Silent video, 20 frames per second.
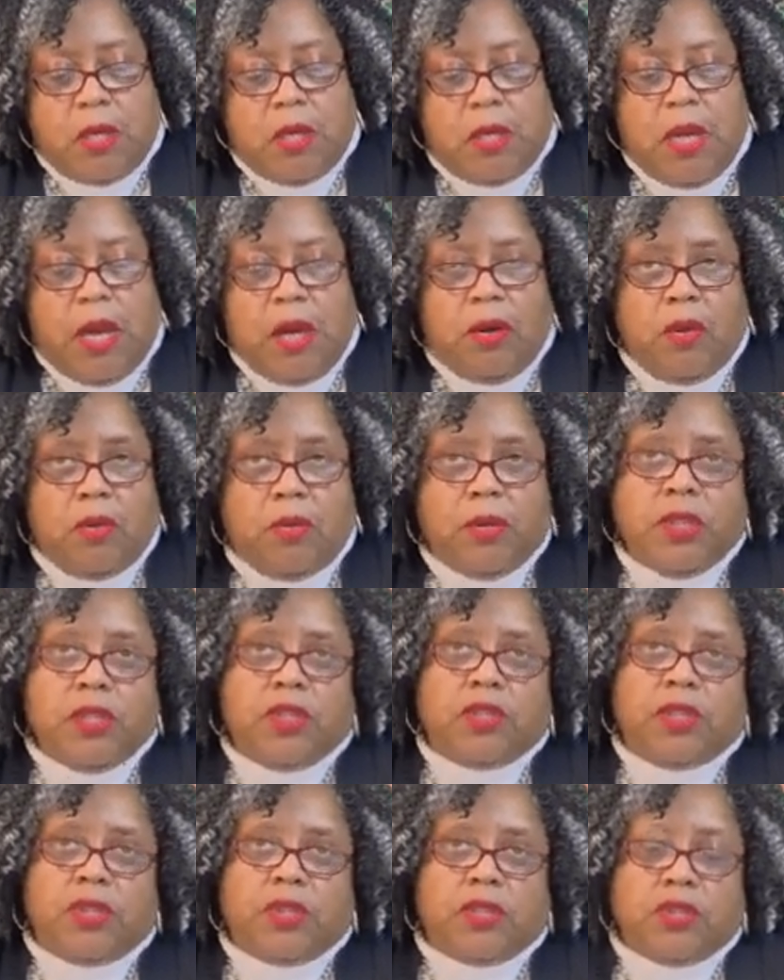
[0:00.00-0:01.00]
Not
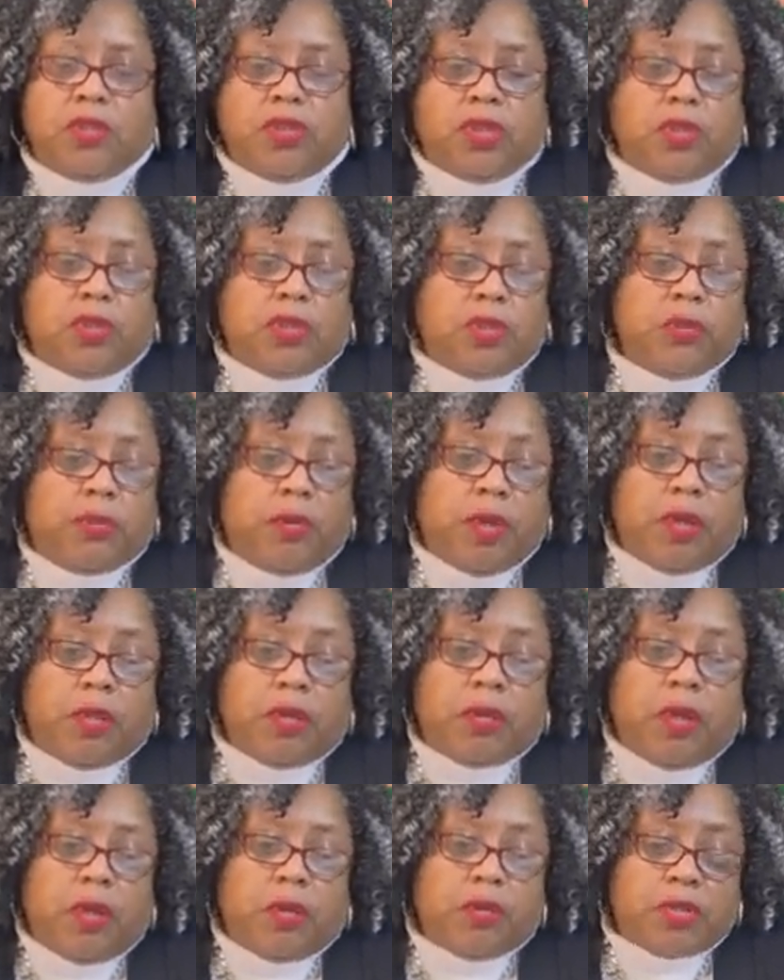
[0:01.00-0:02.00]
only little children, but
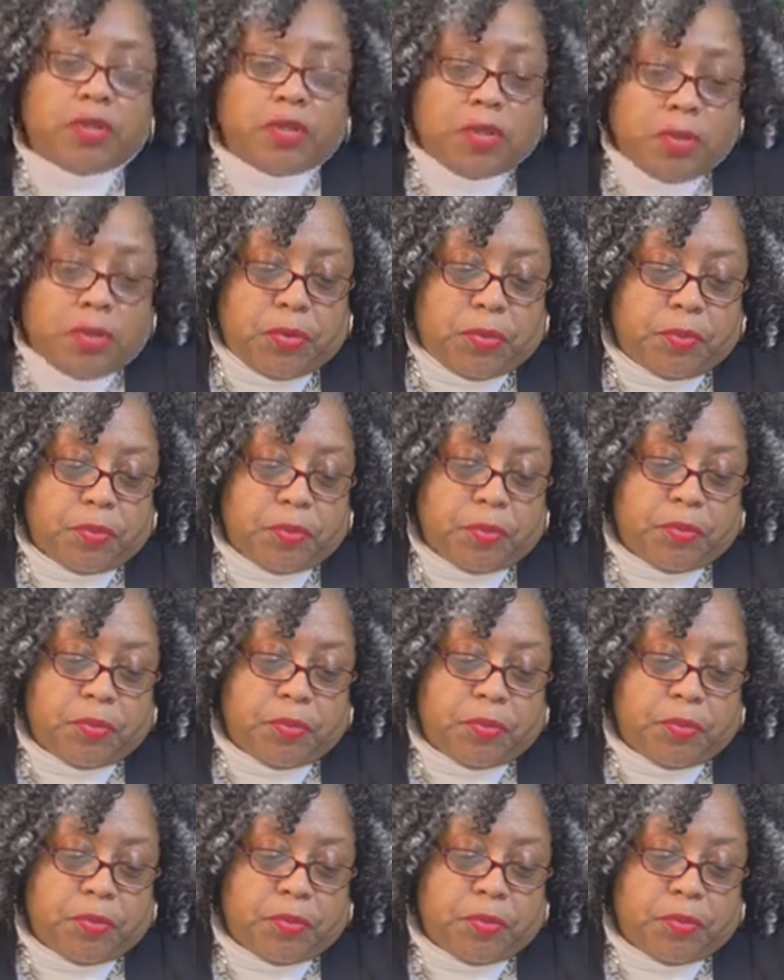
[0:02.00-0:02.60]
adults too.